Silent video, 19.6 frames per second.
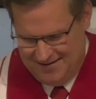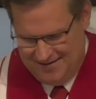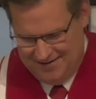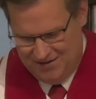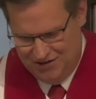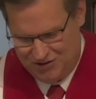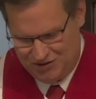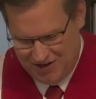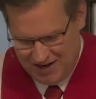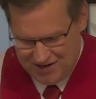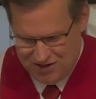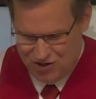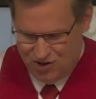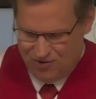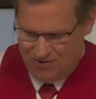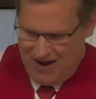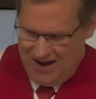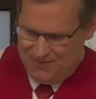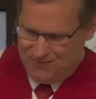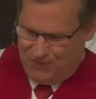To send your
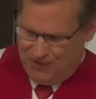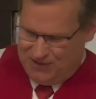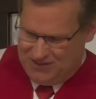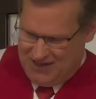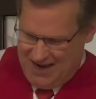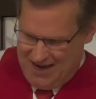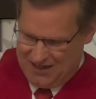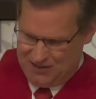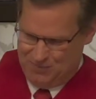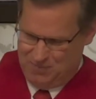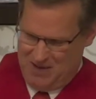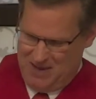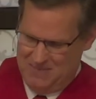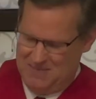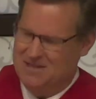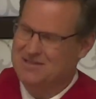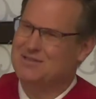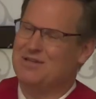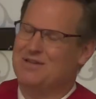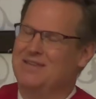rightful tax
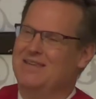payment to